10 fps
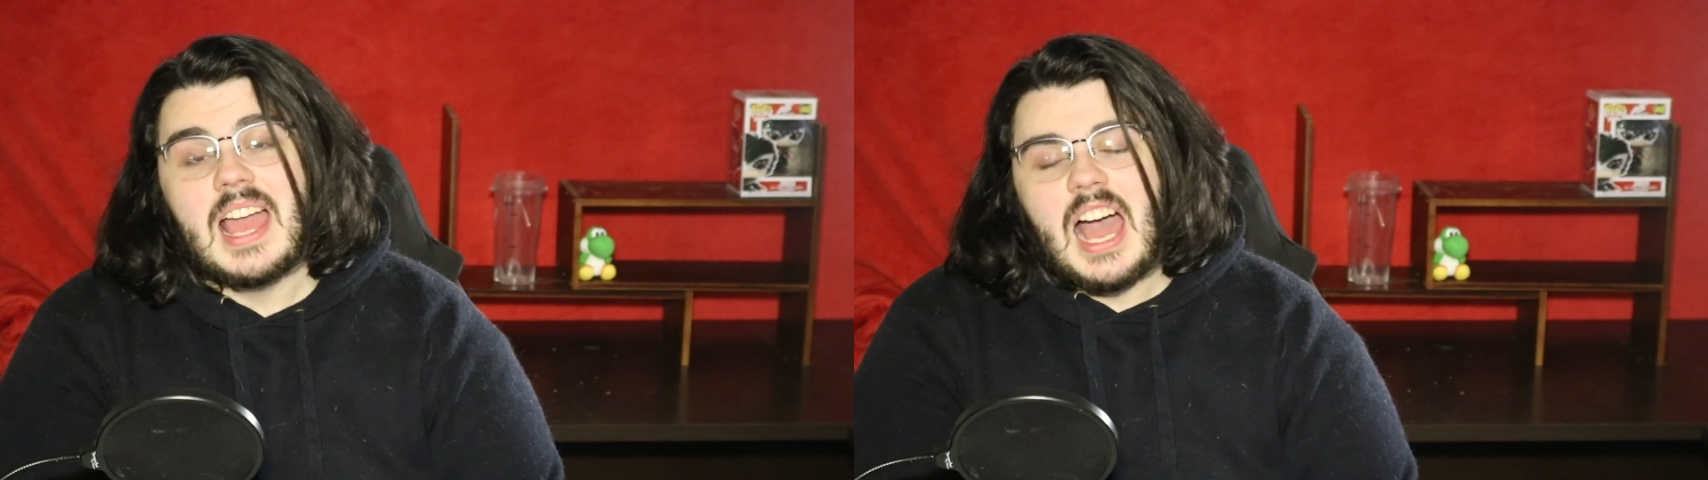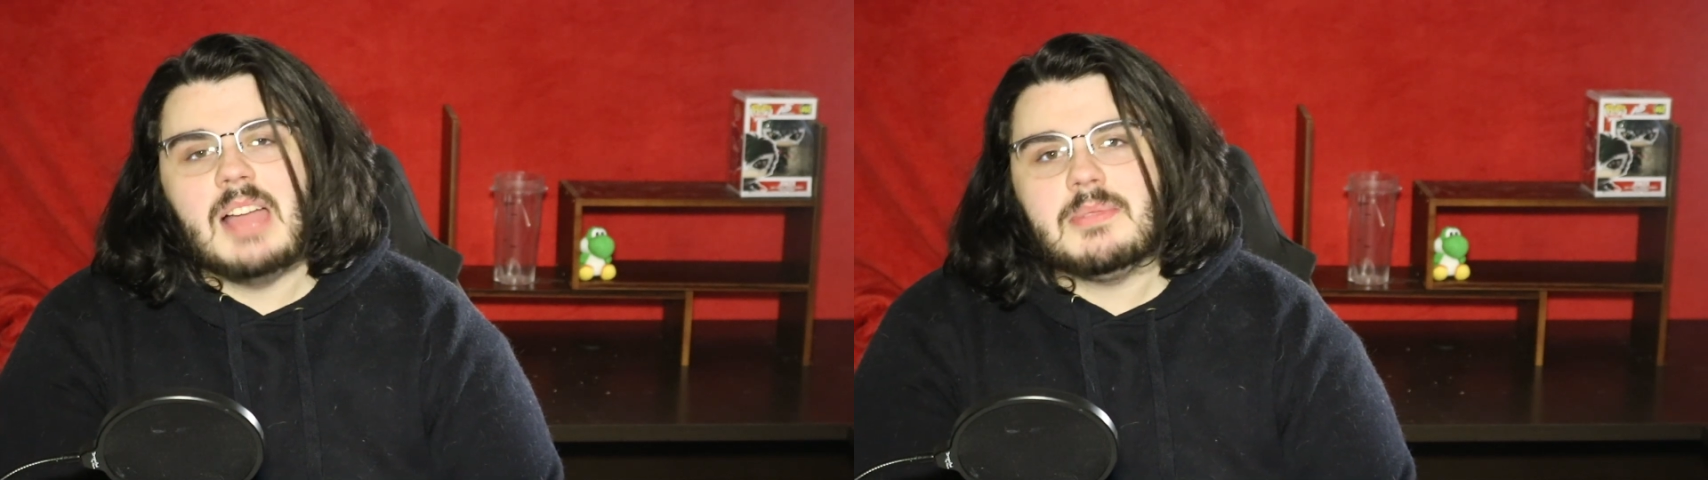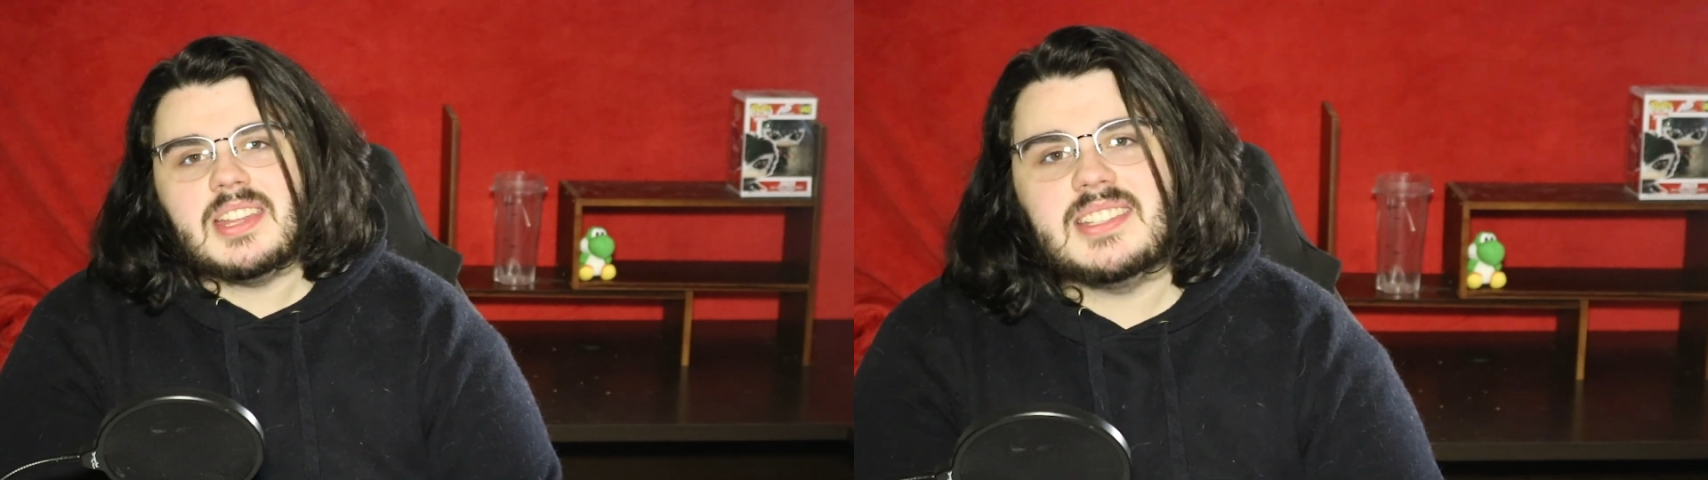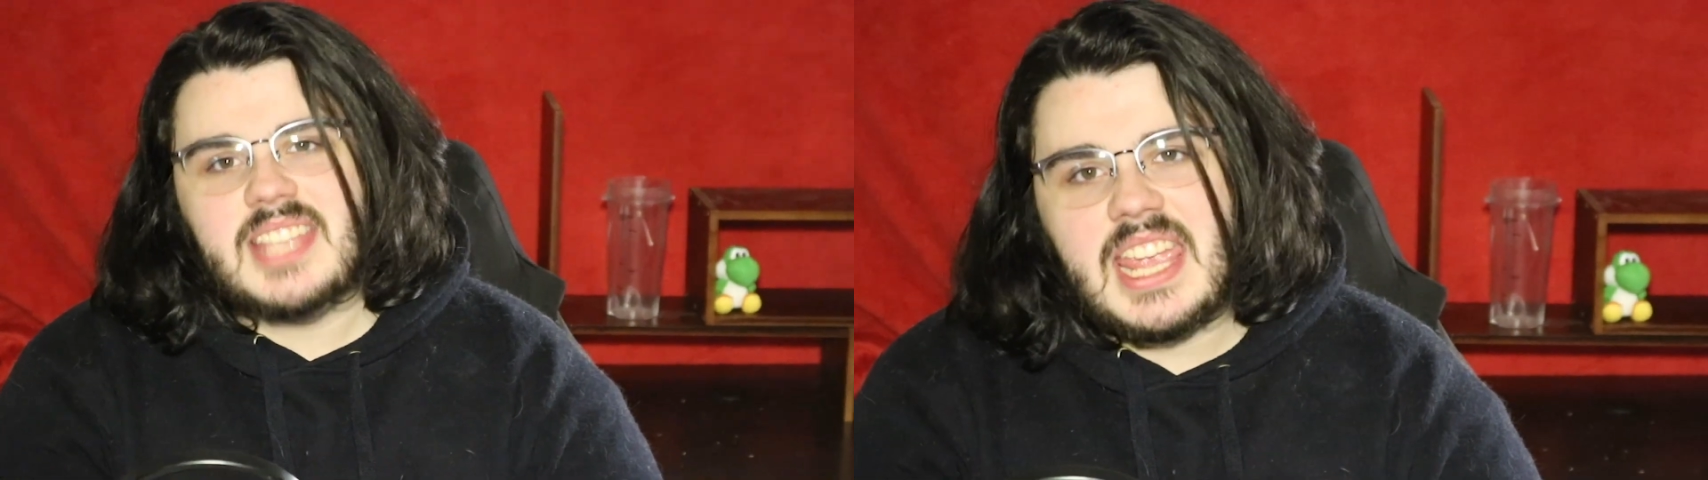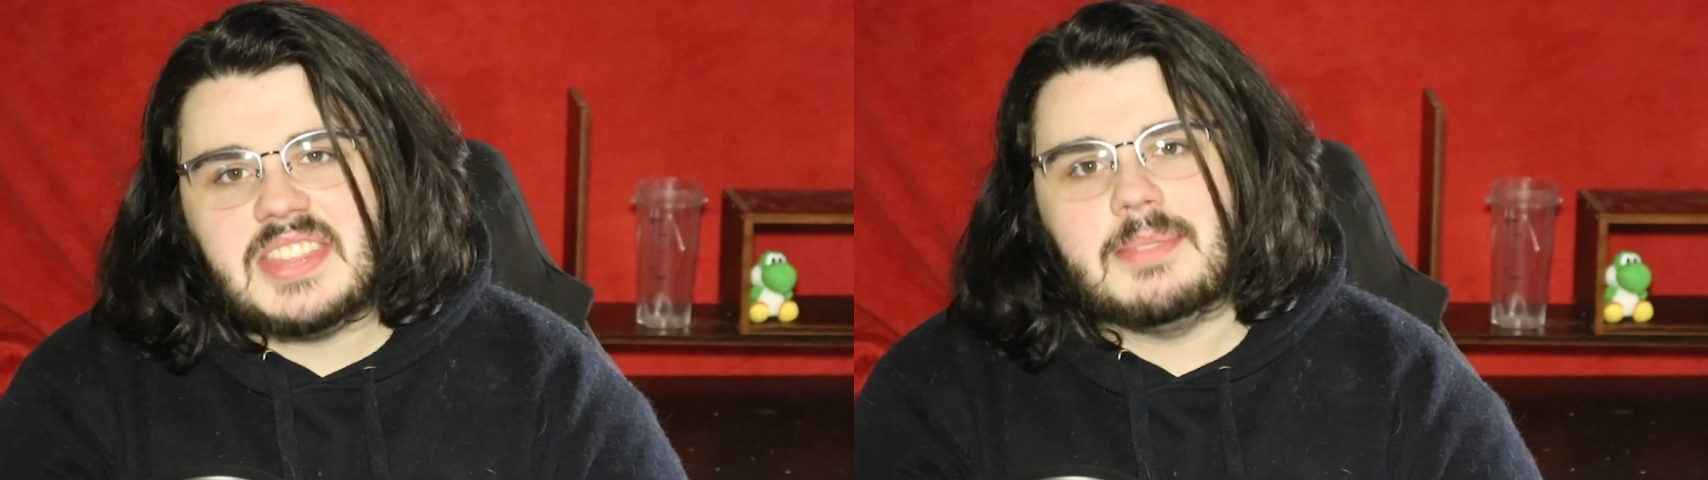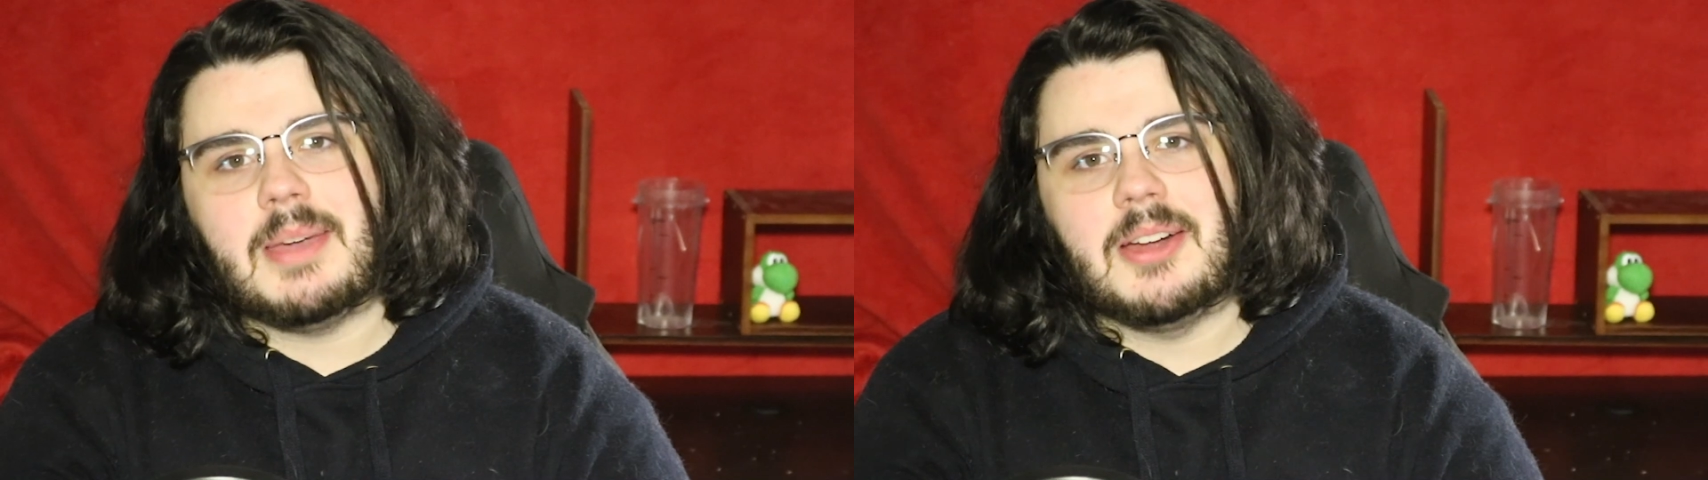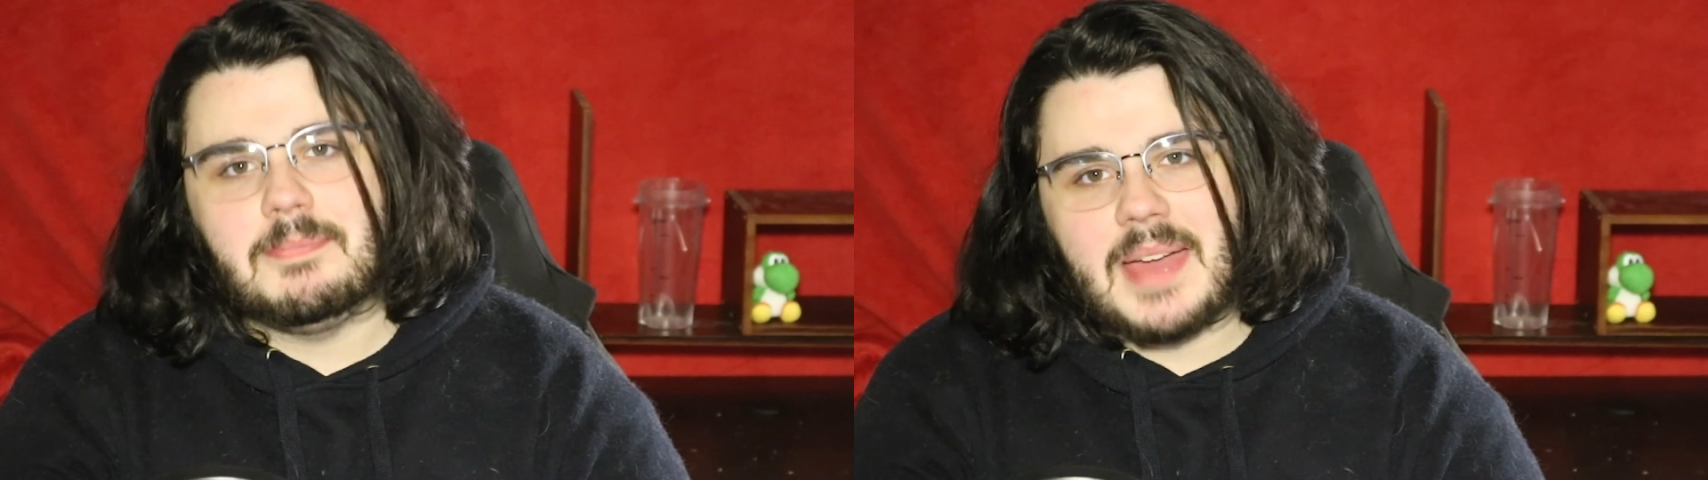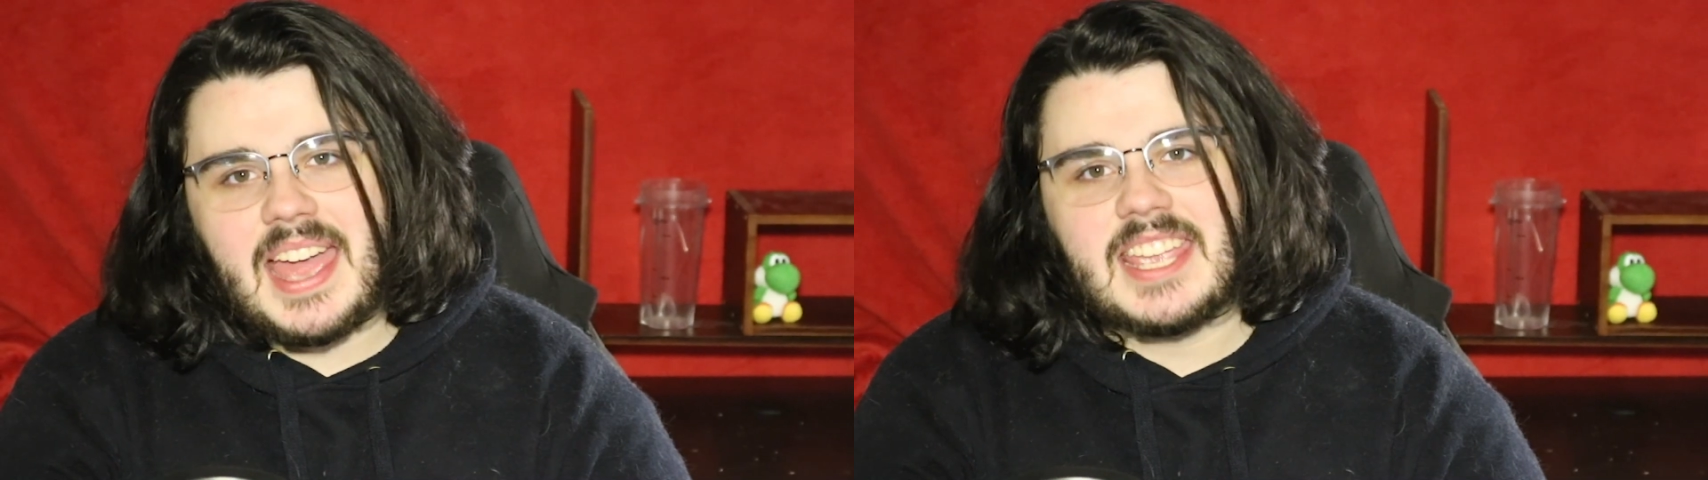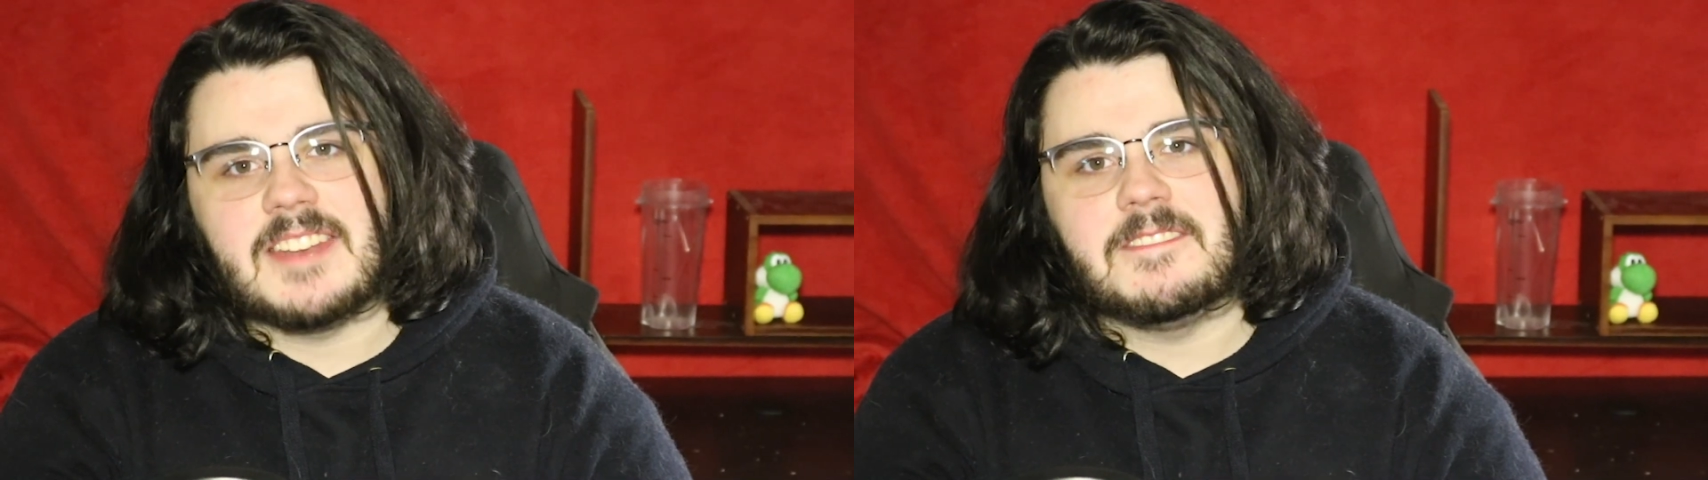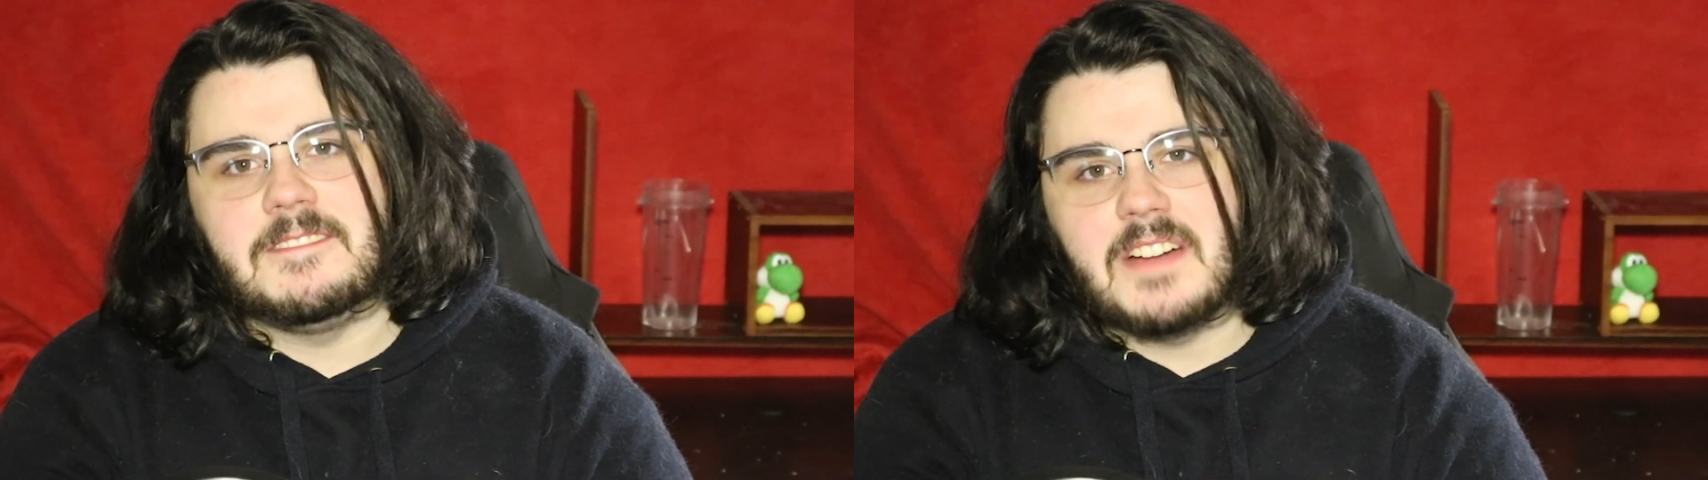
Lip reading: I'm gonna take them out back and